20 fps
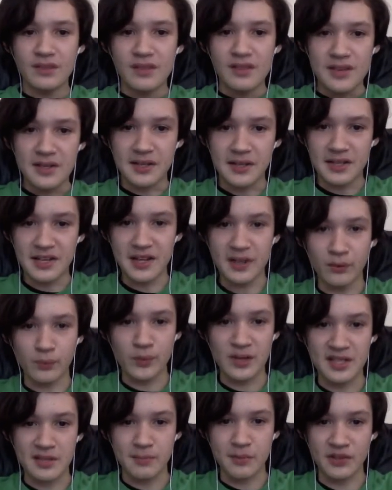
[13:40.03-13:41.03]
He could hear
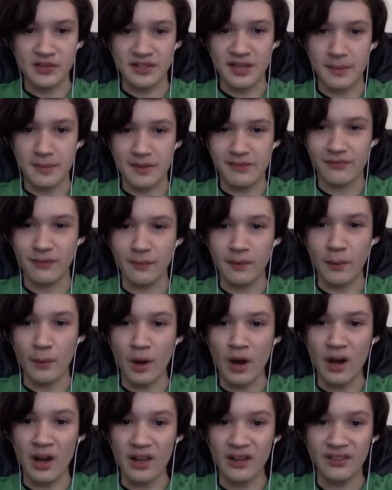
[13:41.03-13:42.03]
whispers coming from the
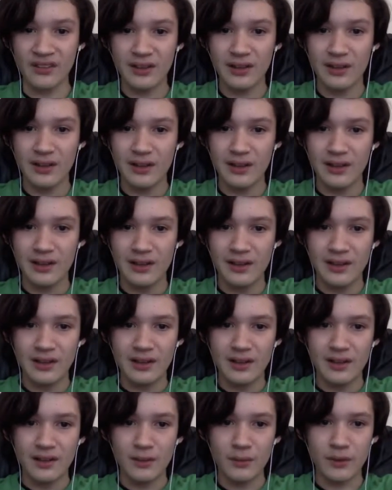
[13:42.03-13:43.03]
walls.
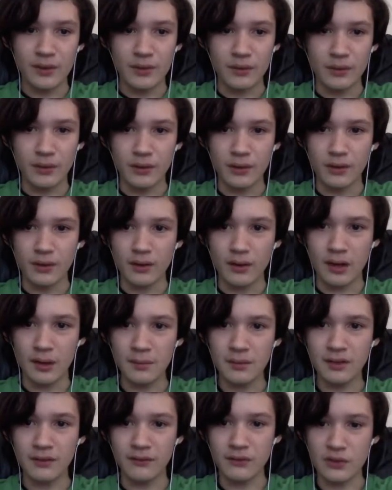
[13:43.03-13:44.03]
Wait, wait,
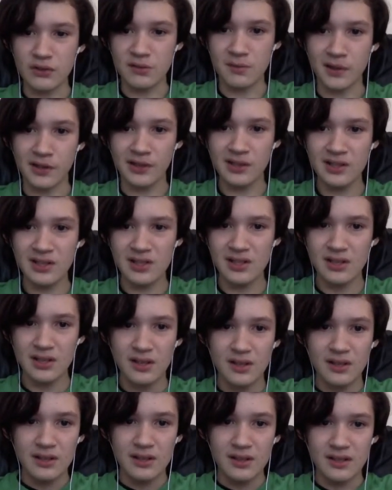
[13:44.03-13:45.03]
I'm confused by this.
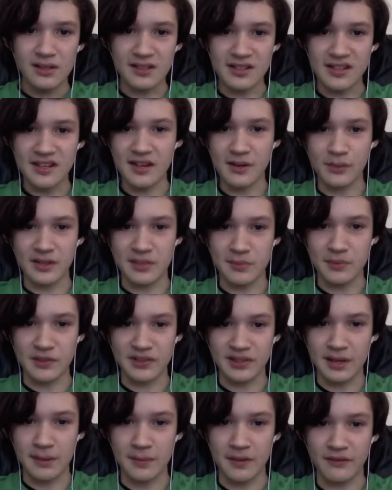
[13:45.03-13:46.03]
You could hear
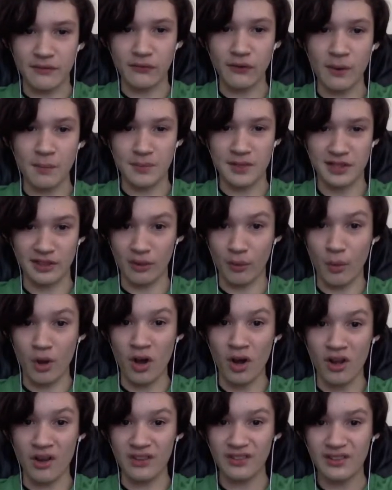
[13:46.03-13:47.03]
whispers coming from to the
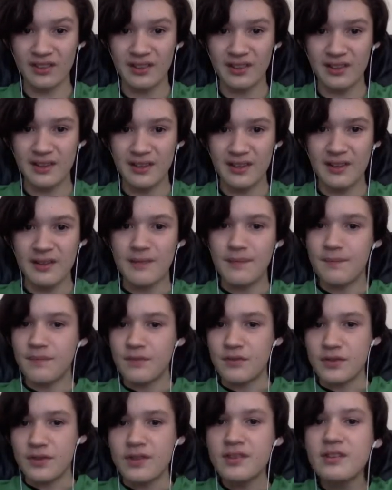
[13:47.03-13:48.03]
walls.
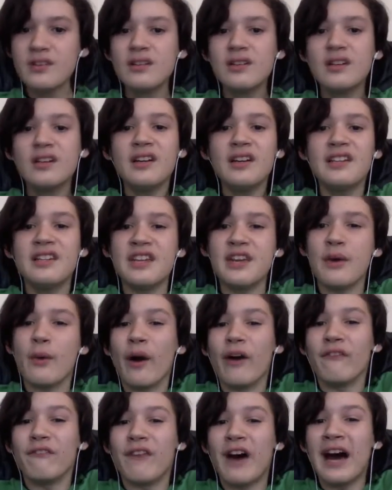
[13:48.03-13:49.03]
You
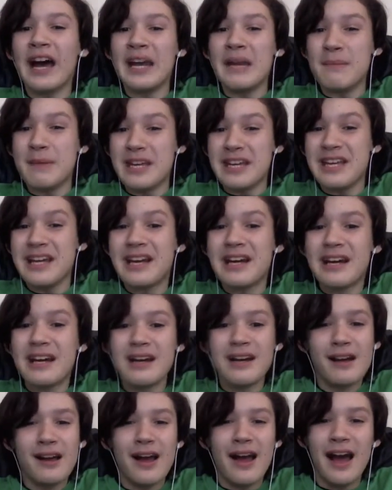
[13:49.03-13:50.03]
won't find me.
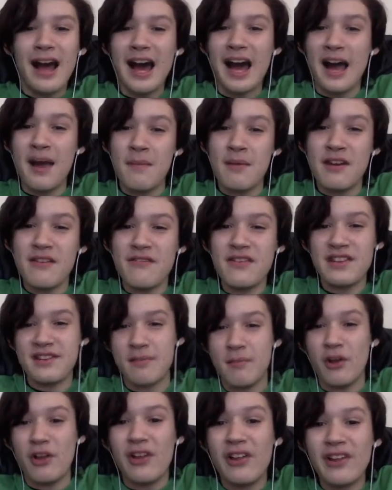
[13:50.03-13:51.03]
I'm
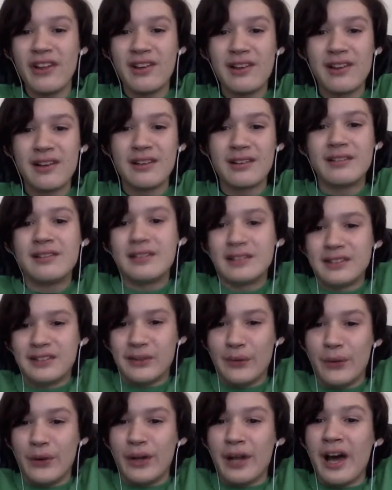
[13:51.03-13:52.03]
invisible.
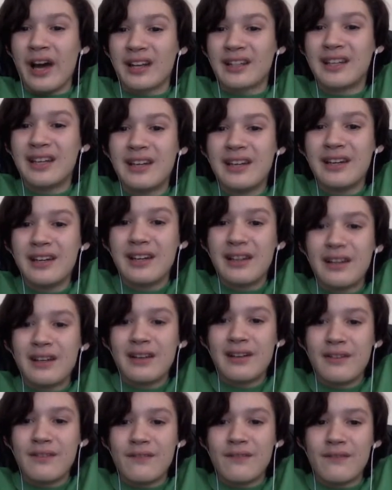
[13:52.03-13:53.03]
Good luck.
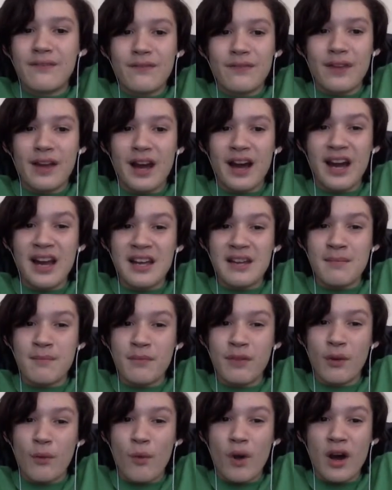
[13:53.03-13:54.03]
I
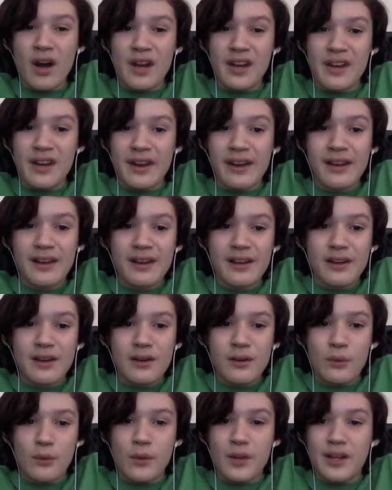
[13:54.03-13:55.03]
am the one.
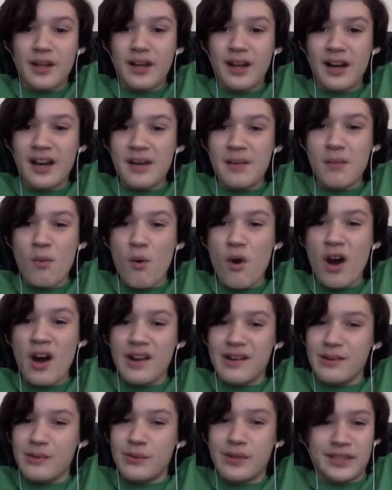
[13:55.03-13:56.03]
With, I am
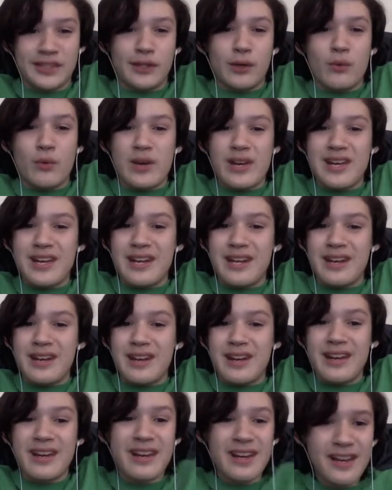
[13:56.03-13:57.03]
one with the
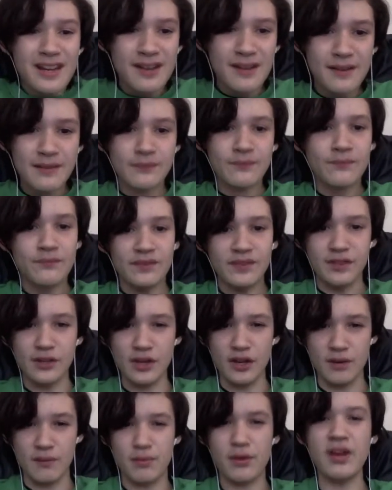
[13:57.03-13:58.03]
wind.
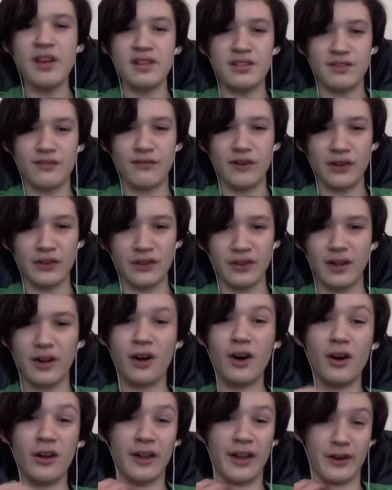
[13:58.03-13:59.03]
Then Piz felt.
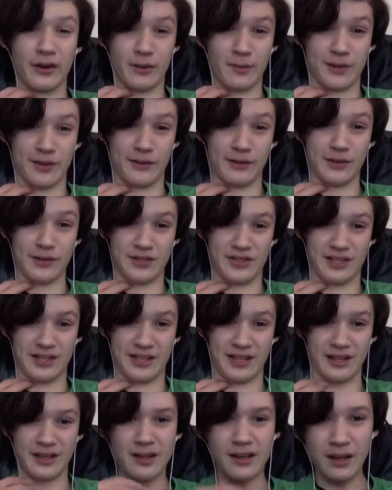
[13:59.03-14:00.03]
Oh, that hurt my throat to say
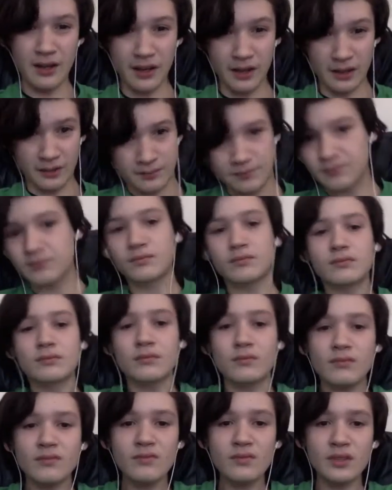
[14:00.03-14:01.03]
that. Yeah.
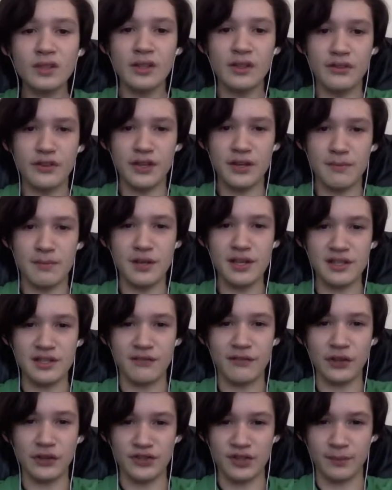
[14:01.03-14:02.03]
Then Piz
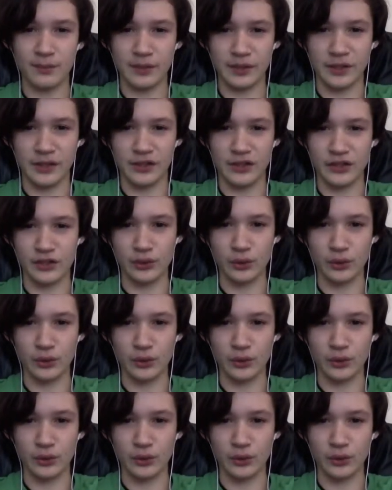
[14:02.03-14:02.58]
felt something on his